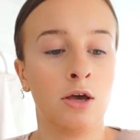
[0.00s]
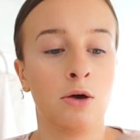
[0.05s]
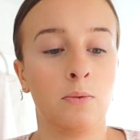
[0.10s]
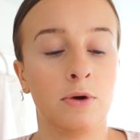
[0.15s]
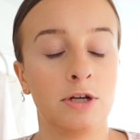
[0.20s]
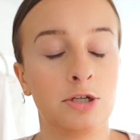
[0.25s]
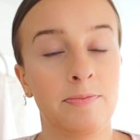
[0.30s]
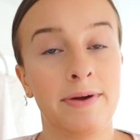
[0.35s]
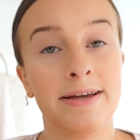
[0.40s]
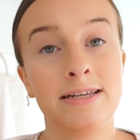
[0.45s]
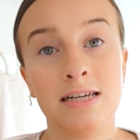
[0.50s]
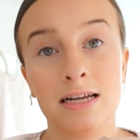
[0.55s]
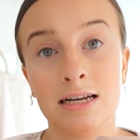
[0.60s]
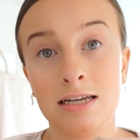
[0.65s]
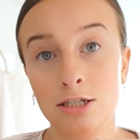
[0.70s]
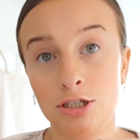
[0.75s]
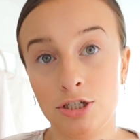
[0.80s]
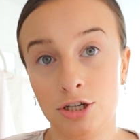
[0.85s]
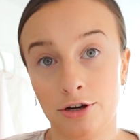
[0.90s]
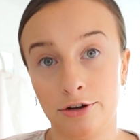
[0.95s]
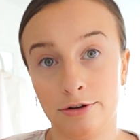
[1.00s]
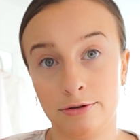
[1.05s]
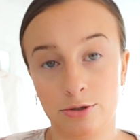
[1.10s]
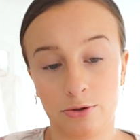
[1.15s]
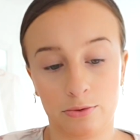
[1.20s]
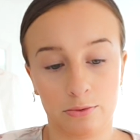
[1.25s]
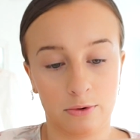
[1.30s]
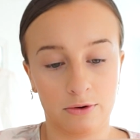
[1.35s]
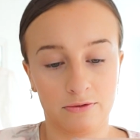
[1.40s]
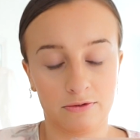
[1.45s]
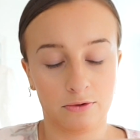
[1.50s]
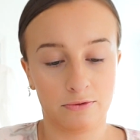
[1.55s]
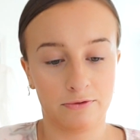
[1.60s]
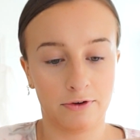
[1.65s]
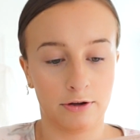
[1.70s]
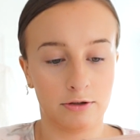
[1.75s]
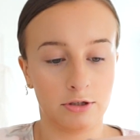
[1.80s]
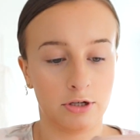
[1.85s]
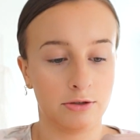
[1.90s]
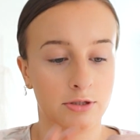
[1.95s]
which basically shows all of your
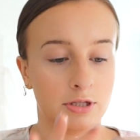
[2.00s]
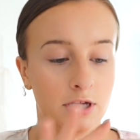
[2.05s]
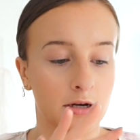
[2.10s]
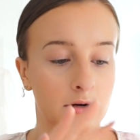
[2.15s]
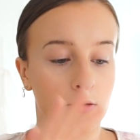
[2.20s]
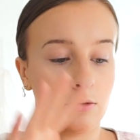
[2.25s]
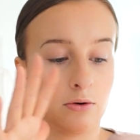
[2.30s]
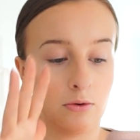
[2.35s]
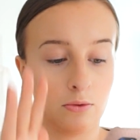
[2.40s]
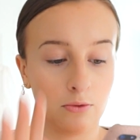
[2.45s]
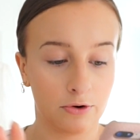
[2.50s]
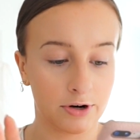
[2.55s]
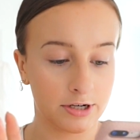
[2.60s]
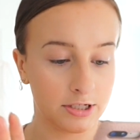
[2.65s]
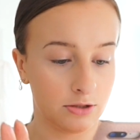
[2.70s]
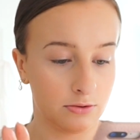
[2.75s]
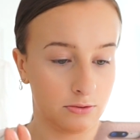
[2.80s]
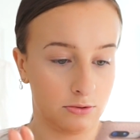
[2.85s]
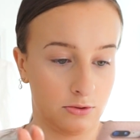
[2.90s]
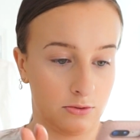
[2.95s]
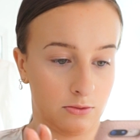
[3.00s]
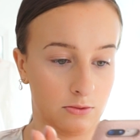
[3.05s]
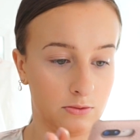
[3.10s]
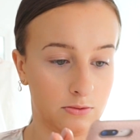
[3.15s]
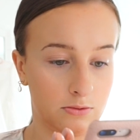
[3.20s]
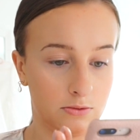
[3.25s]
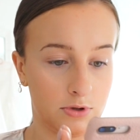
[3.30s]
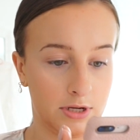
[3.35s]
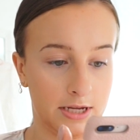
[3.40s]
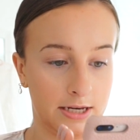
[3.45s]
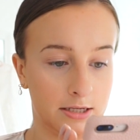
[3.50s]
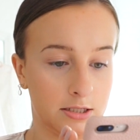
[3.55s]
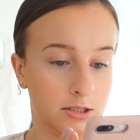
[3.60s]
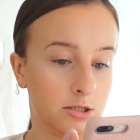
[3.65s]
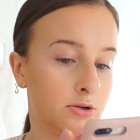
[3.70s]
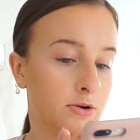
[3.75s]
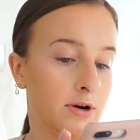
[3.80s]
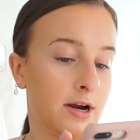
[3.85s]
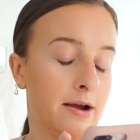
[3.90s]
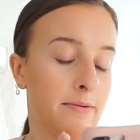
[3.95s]
photos that are already on your
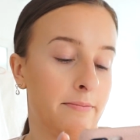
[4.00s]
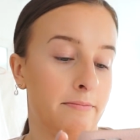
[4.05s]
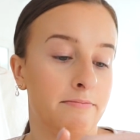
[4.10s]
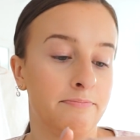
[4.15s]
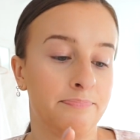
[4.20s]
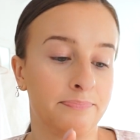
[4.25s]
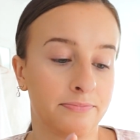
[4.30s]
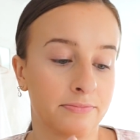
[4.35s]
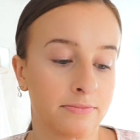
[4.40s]
Instagram,